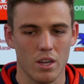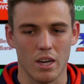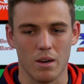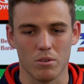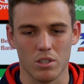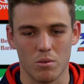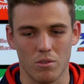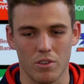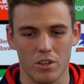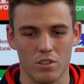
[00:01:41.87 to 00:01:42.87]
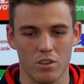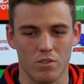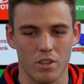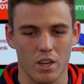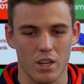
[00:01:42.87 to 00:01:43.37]
I was able to finish off
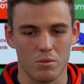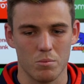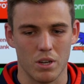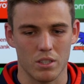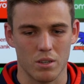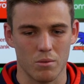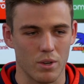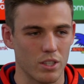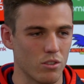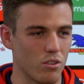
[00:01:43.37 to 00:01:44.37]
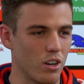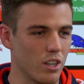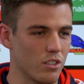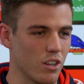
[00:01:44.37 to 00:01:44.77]
the games the past couple of weeks all right.